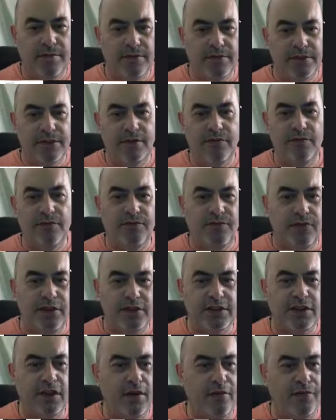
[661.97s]
So
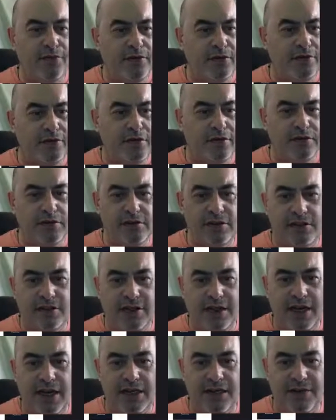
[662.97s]
first off, you
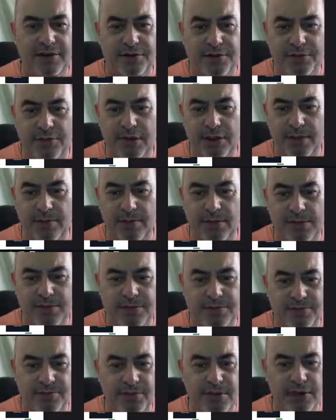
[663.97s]
select a theme, and there's
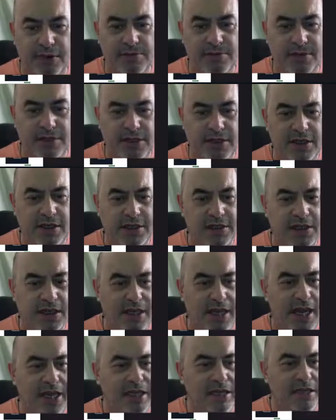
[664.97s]
some themes here to
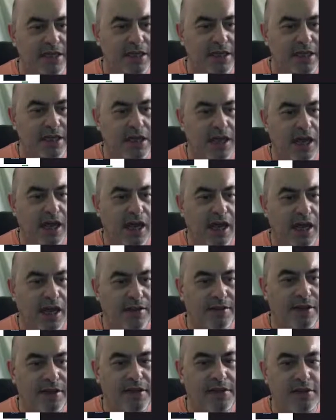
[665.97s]
select.
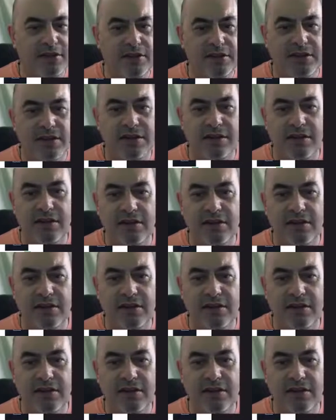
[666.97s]
Then you can